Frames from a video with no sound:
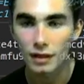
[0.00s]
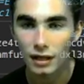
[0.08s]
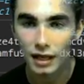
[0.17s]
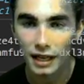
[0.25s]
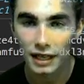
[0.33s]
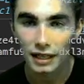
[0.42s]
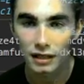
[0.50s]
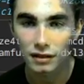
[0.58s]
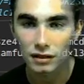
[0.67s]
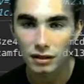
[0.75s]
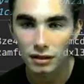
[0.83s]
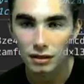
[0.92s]
and
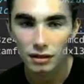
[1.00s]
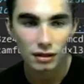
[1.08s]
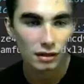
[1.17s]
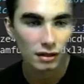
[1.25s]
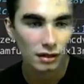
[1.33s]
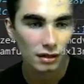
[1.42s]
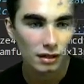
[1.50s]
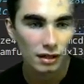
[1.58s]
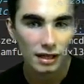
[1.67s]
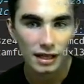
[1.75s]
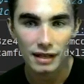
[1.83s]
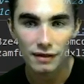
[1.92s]

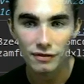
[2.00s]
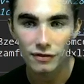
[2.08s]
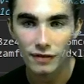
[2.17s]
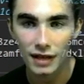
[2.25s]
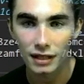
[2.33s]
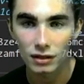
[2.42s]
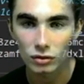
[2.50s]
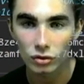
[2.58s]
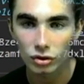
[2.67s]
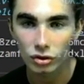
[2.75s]
it failed.